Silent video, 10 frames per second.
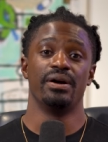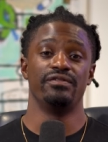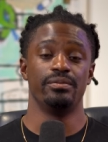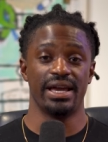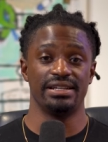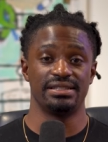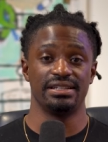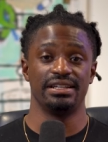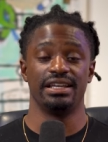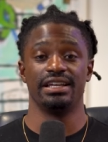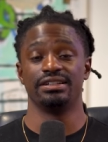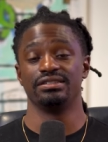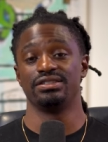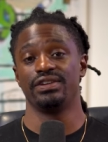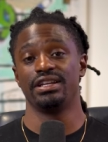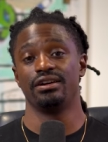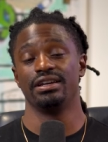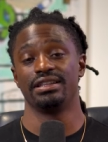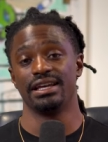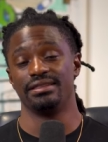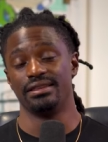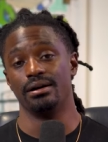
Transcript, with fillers: But if you made it to the end of this video, hit that